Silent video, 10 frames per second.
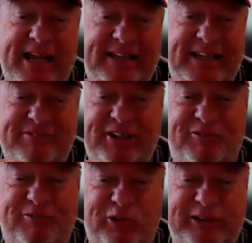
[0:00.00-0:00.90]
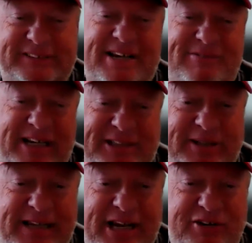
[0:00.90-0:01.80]
and giving a full set of
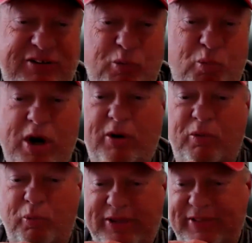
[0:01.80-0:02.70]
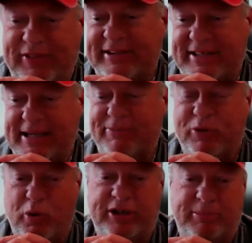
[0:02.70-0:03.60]
expectations of what we think the team's
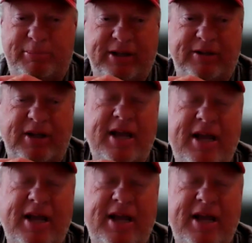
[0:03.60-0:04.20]
going to be.